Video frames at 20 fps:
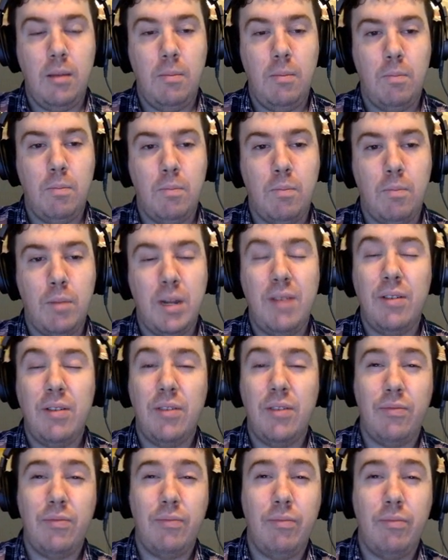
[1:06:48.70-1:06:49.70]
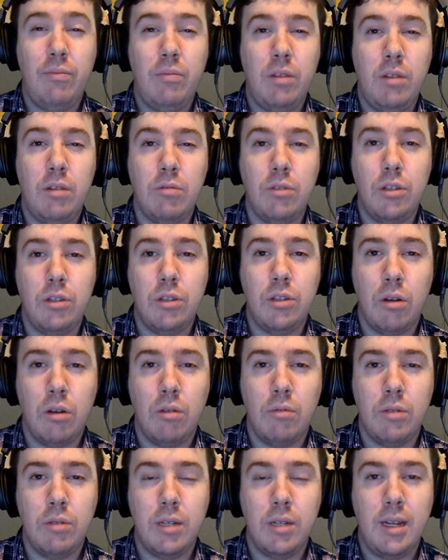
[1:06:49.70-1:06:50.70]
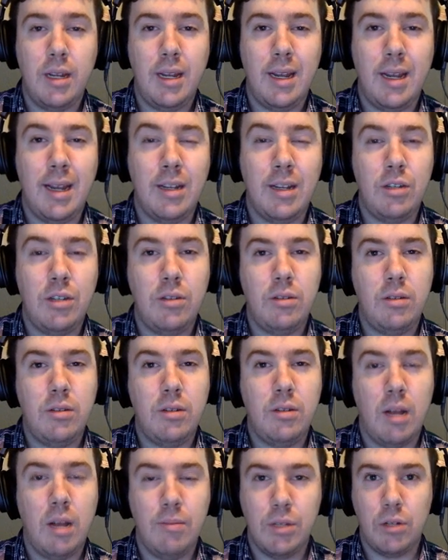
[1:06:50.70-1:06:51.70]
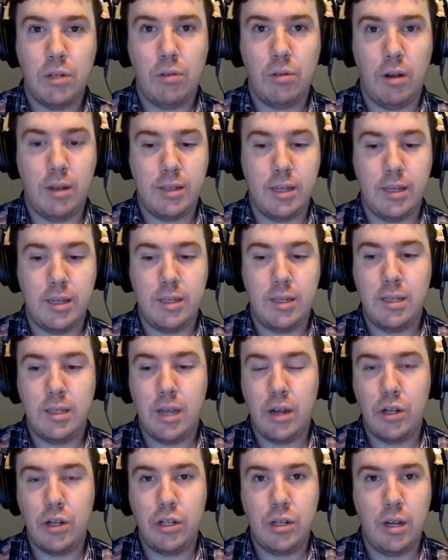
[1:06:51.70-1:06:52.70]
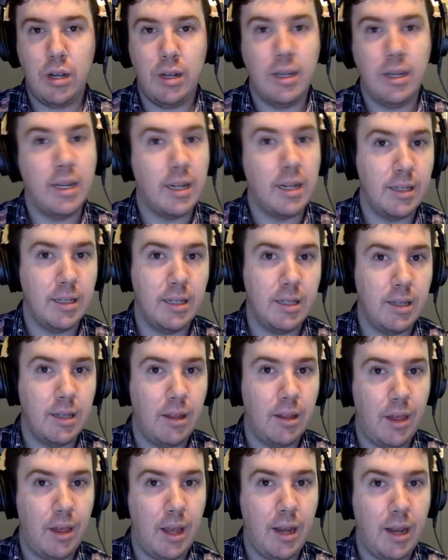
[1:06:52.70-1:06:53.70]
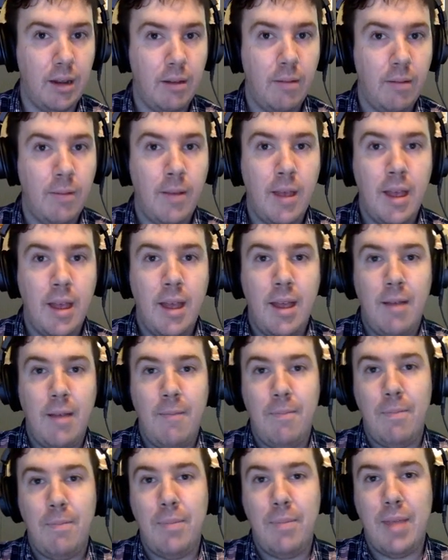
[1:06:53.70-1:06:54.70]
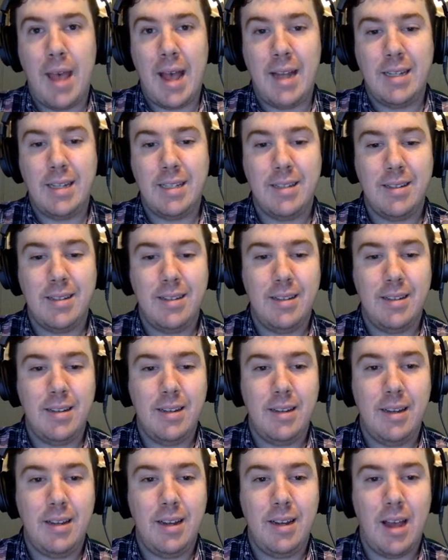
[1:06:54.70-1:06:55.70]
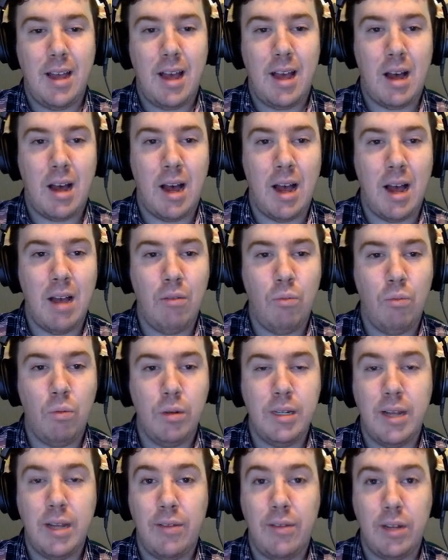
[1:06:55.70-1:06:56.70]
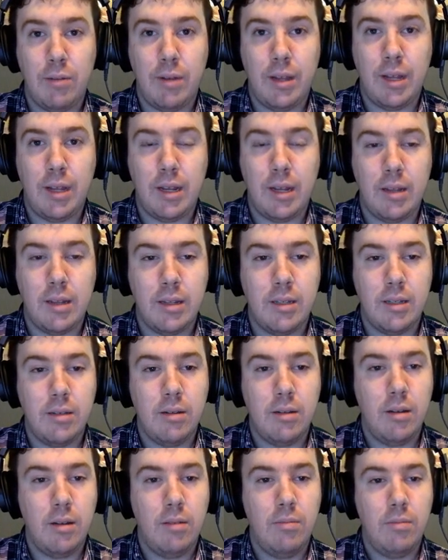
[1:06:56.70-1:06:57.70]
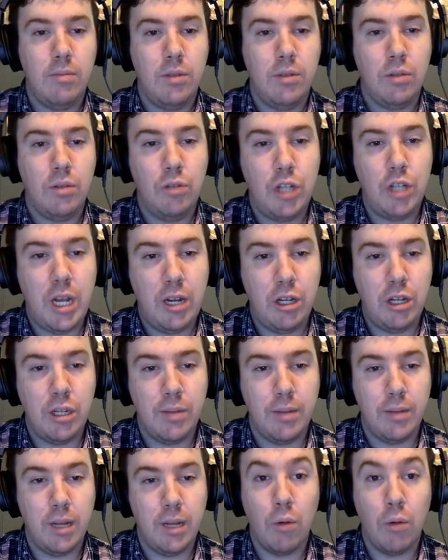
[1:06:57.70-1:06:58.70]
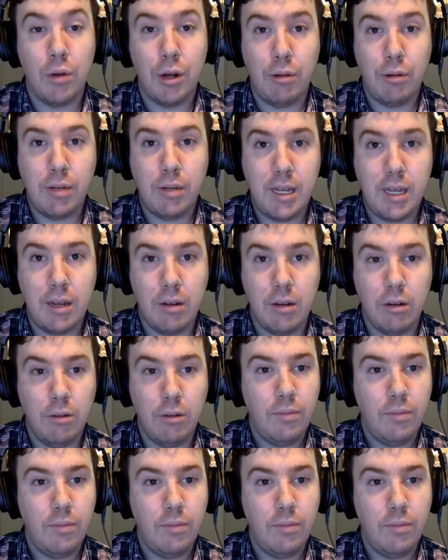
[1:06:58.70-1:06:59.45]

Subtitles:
But even if you don't, it comes across as such an inconsistent thing that I would definitely rethink this. So change some of the lower notes here.